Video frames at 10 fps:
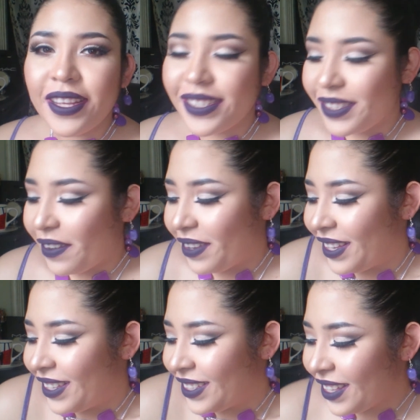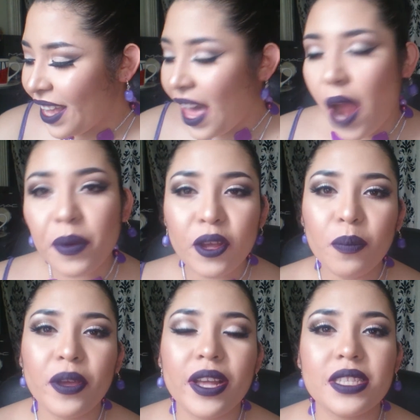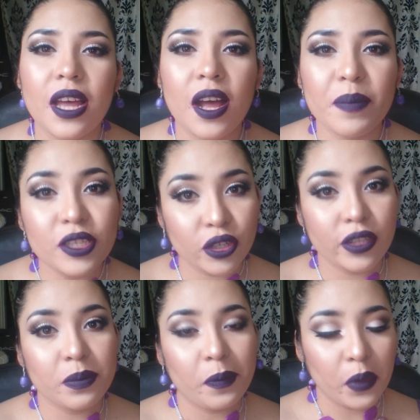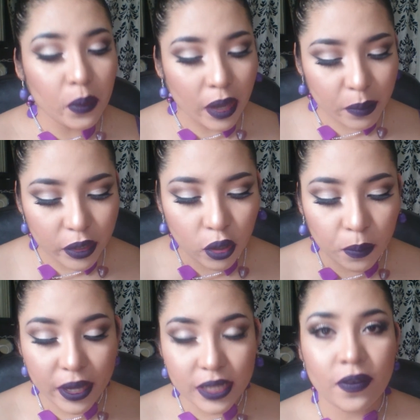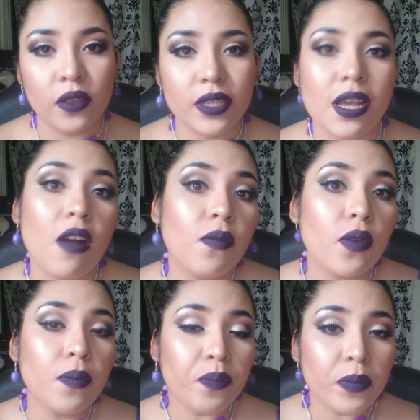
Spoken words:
So I really hope you guys enjoyed this review. I really hope you guys found this helpful.